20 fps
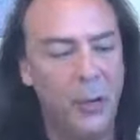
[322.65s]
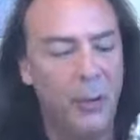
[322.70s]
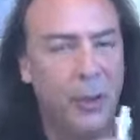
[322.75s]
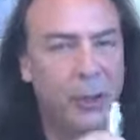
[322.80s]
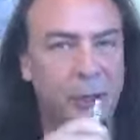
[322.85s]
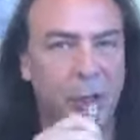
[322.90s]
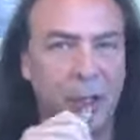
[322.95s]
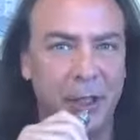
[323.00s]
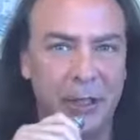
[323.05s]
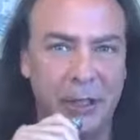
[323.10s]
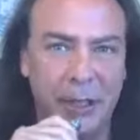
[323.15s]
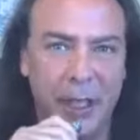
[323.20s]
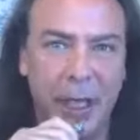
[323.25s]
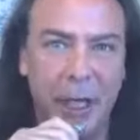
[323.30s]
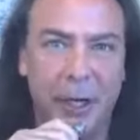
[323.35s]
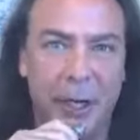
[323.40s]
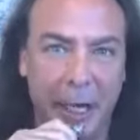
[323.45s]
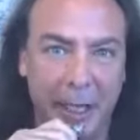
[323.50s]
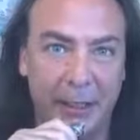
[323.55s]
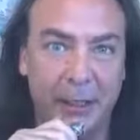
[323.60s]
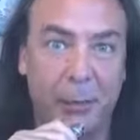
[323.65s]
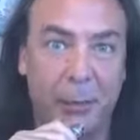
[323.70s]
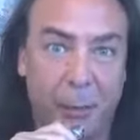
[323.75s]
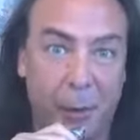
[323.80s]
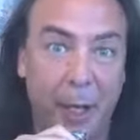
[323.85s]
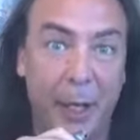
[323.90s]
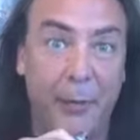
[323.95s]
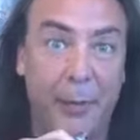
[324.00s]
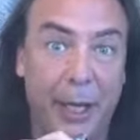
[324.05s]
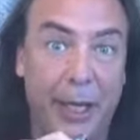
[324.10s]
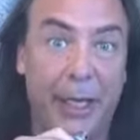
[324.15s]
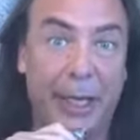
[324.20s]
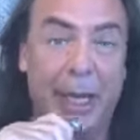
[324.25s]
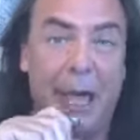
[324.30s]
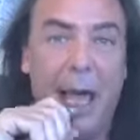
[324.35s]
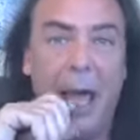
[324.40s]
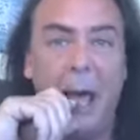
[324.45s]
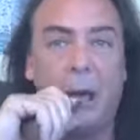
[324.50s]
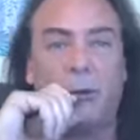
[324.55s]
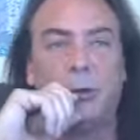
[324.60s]
But you can see you're getting some pretty big
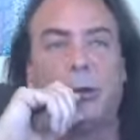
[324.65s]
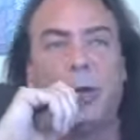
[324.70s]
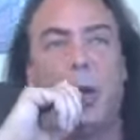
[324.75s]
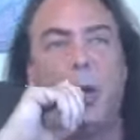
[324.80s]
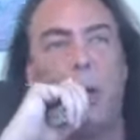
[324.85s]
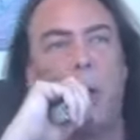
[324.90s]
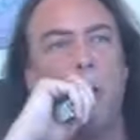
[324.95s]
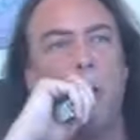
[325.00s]
clouds.